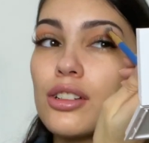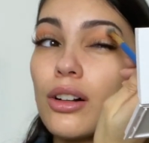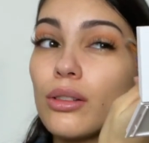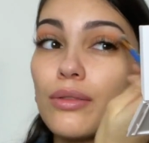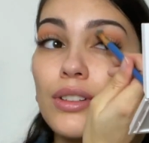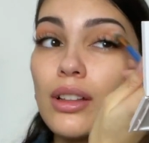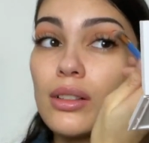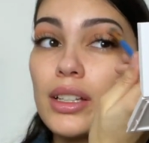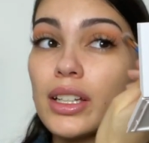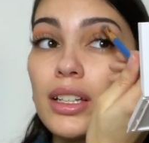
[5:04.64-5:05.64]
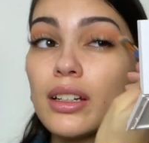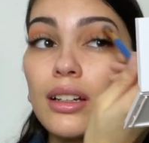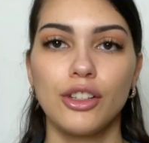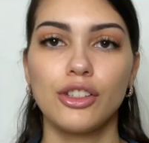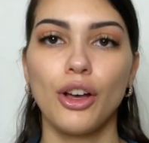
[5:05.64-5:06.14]
all over the lid.
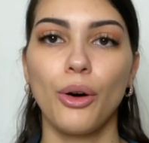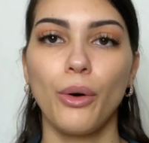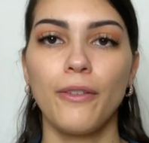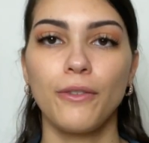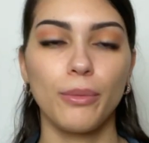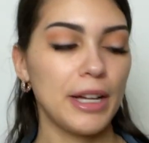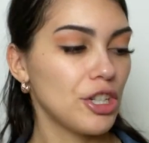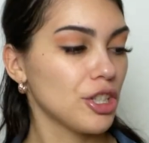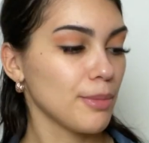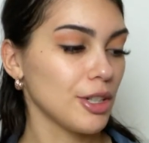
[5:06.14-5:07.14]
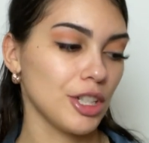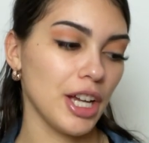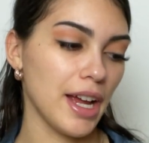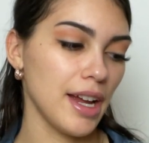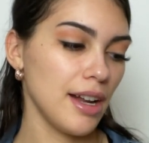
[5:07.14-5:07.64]
So for my shimmer
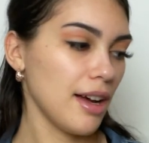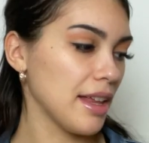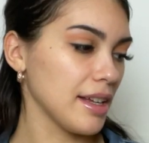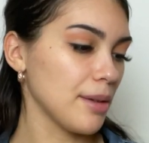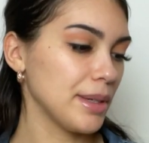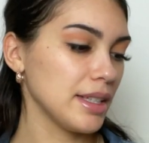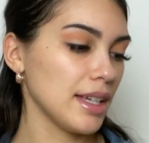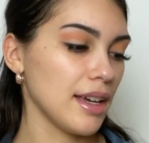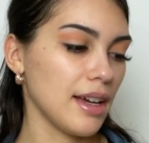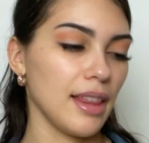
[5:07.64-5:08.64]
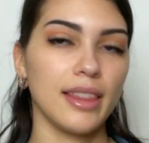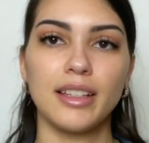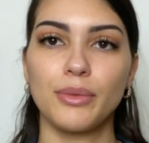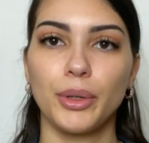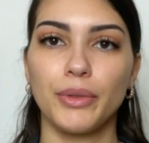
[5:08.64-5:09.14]
shade, I think I'm gonna take
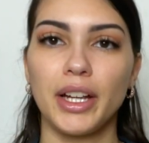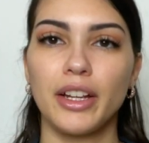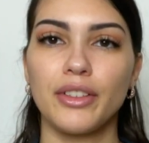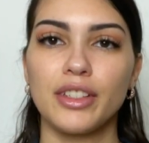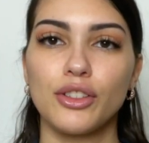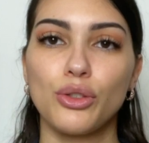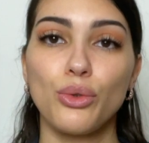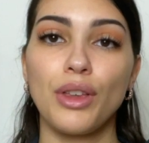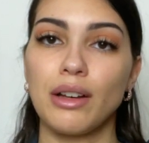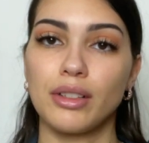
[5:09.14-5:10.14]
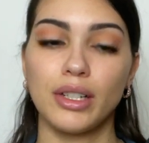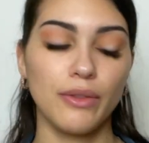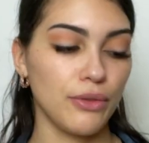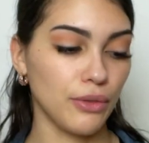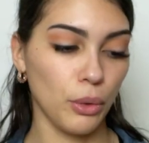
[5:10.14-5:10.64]
this one right here. This is
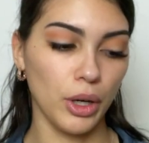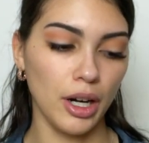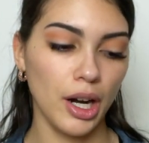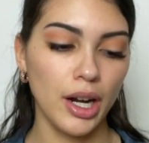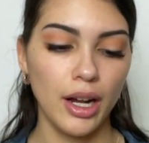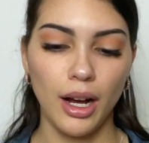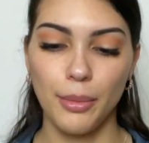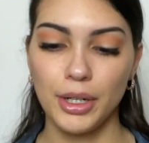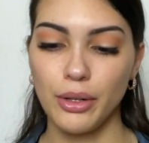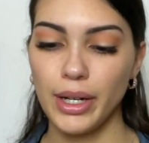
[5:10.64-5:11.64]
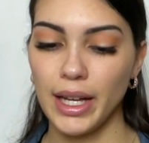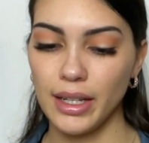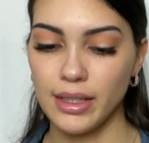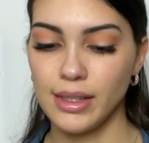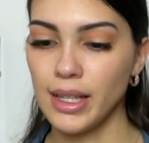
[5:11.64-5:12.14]
2004. I'm gonna go ahead
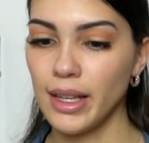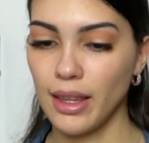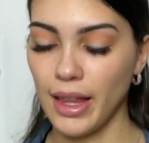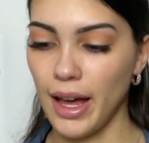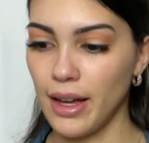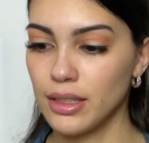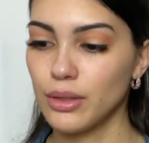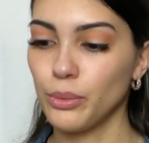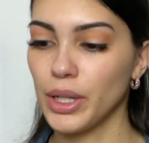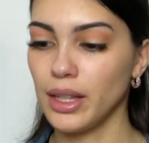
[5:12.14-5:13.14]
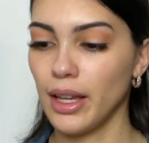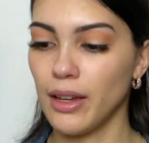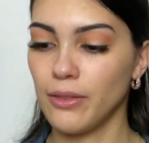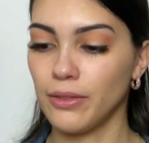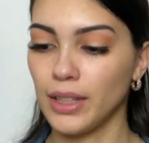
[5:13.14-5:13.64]
and take that with a
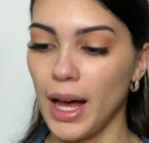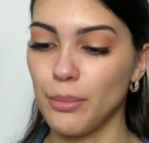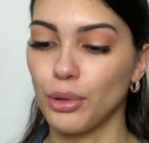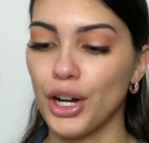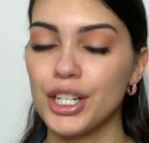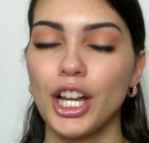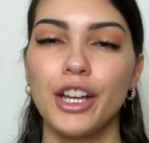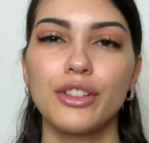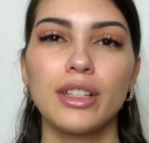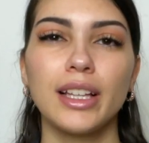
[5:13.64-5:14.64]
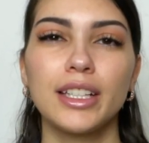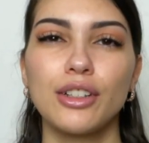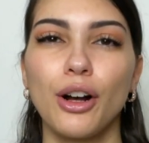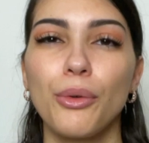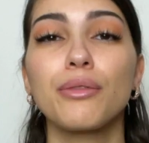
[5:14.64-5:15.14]
flat brush. I used to like to
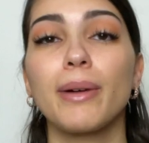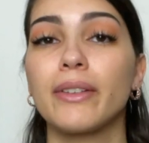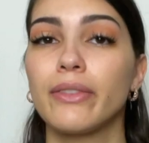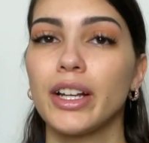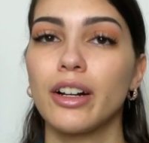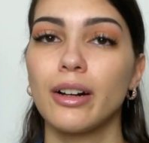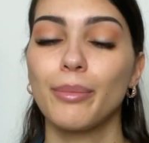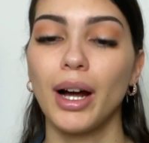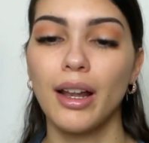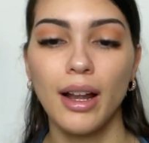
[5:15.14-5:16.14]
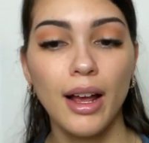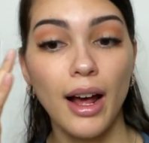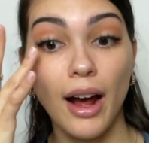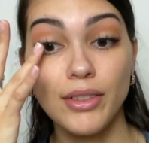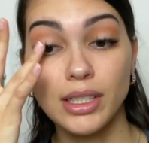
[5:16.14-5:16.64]
go with my finger, but
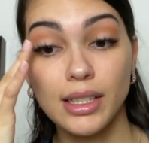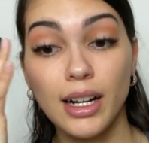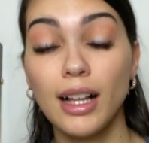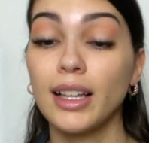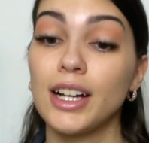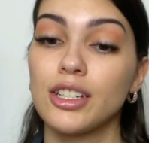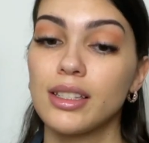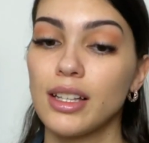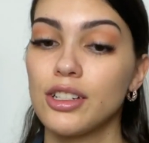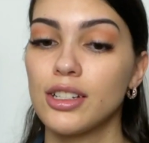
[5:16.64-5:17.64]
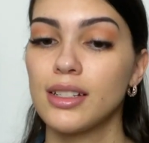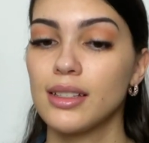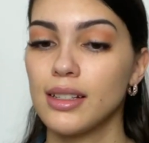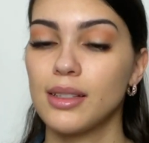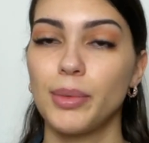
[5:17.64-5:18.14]
ever since I got lash extensions,
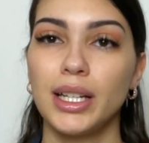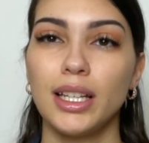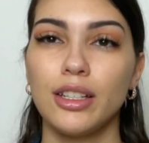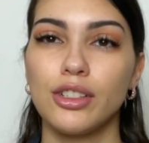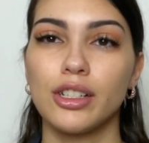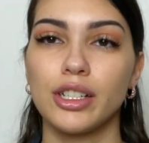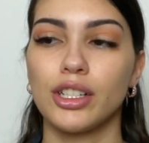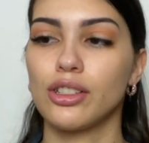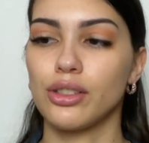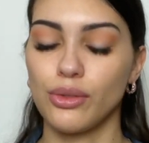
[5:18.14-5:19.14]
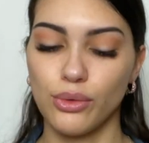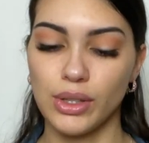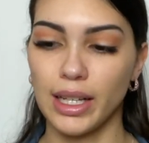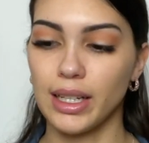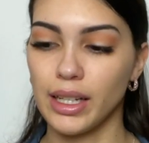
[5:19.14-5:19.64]
it's been easier to just use
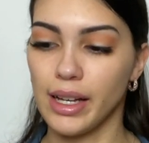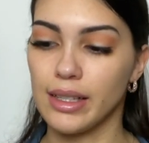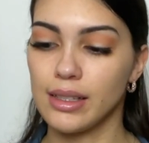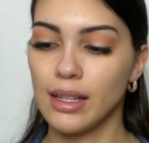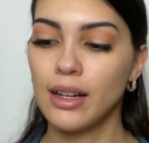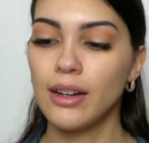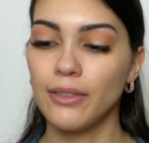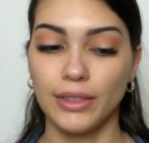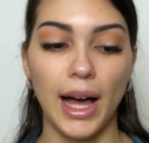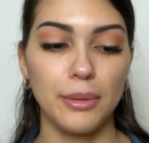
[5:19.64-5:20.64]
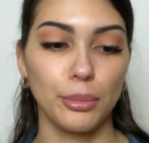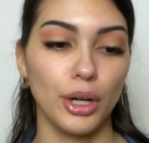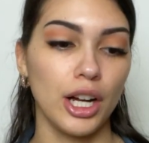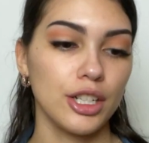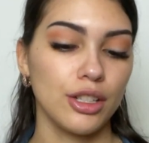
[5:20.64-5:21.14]
like a nice flat
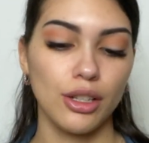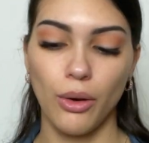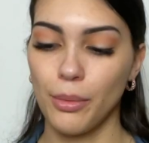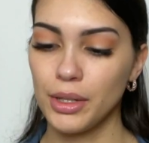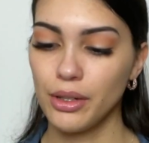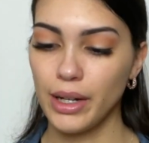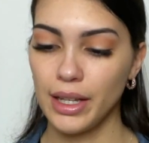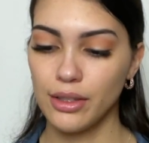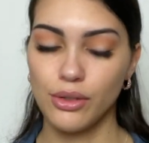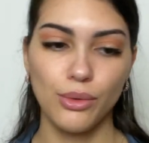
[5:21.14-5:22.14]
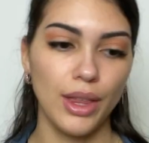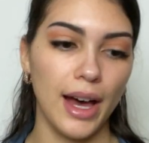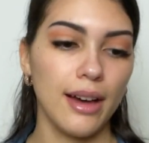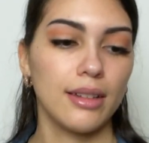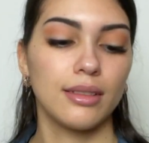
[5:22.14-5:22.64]
brush. So I'm gonna go ahead and do
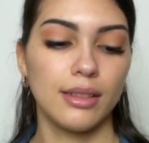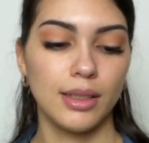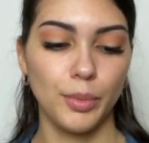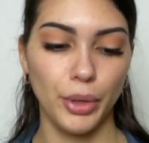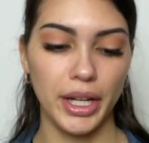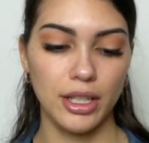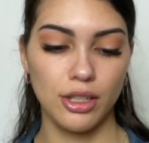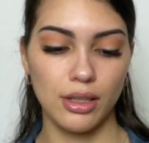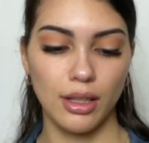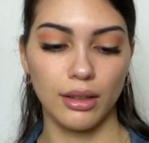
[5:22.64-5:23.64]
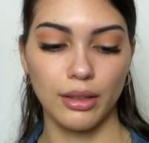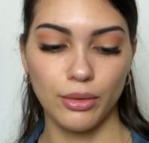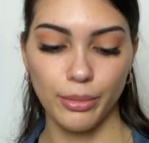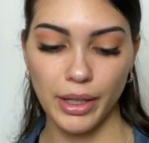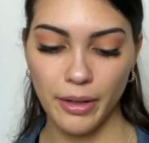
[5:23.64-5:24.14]
that and spray it just a little
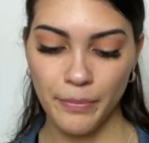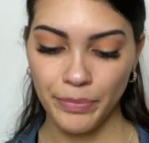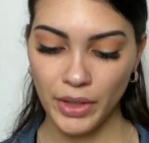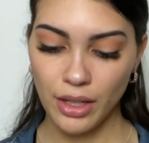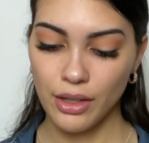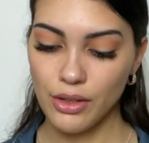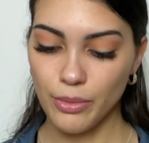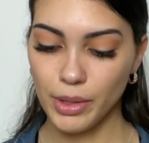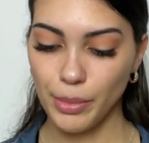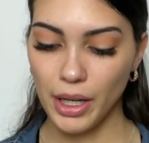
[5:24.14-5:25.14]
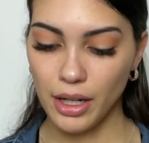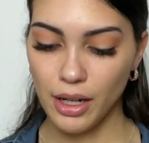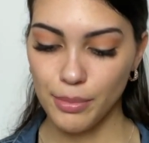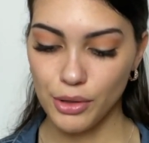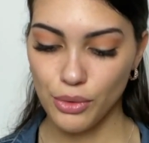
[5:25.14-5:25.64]
bit. So I'm gonna pick
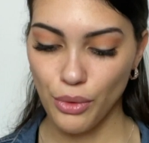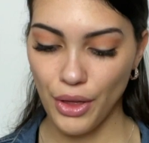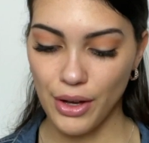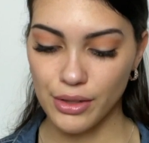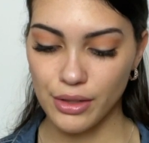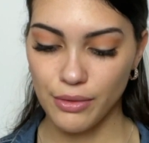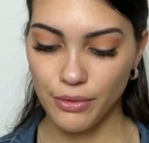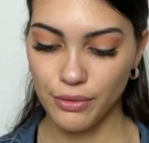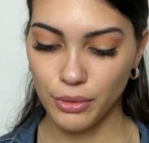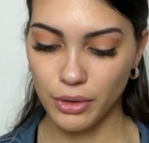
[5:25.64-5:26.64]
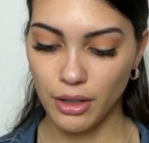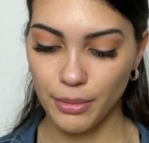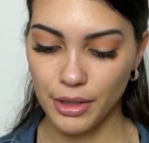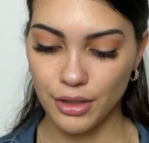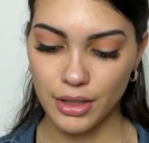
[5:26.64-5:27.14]
up 2004,
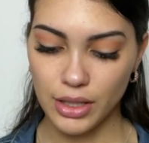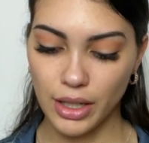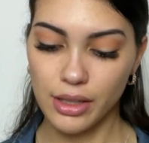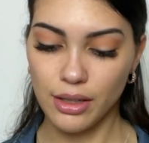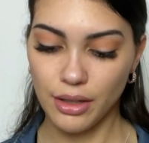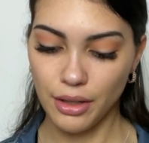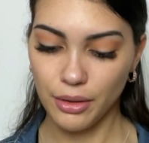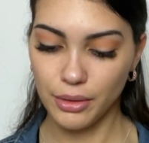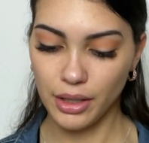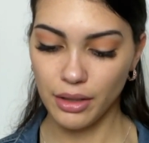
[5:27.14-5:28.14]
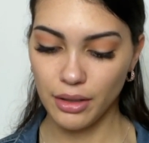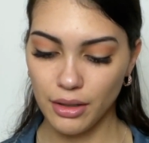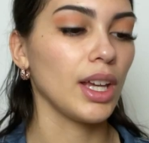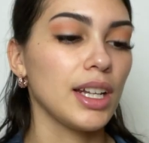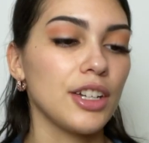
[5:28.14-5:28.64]
make sure it's nice and coated.
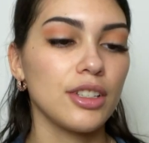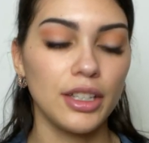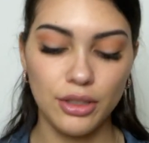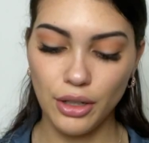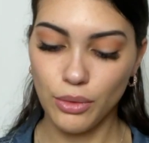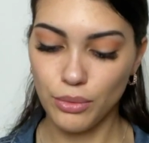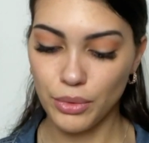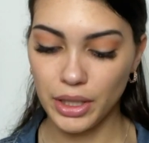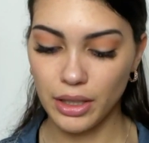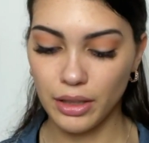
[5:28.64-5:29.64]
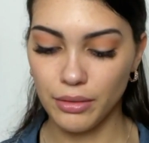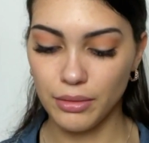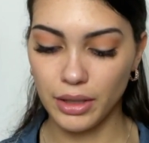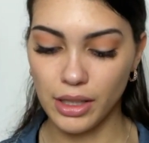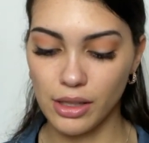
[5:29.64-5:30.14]
And I just like to go really,
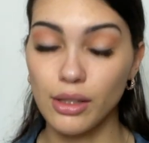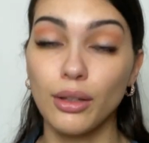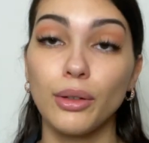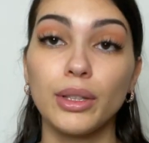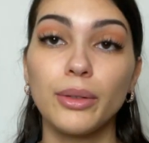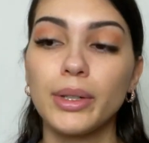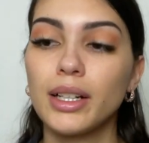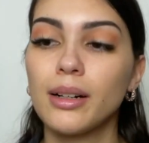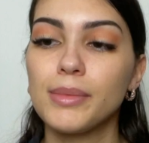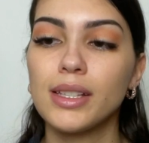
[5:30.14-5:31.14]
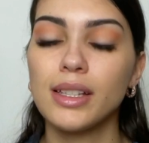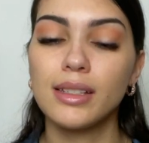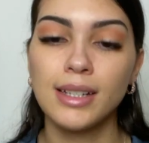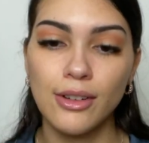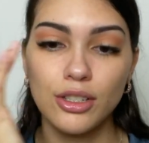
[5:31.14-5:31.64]
really slowly when it comes to this
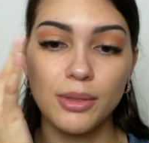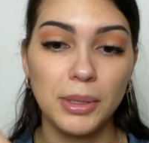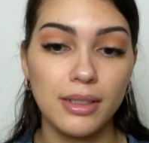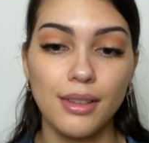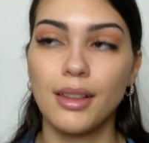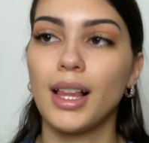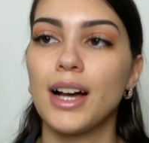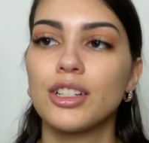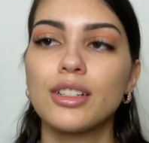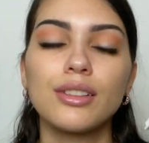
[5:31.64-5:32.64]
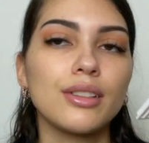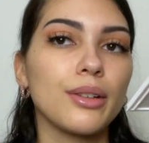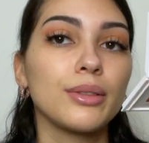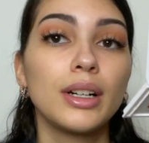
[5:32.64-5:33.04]
now, just because of the lashes. So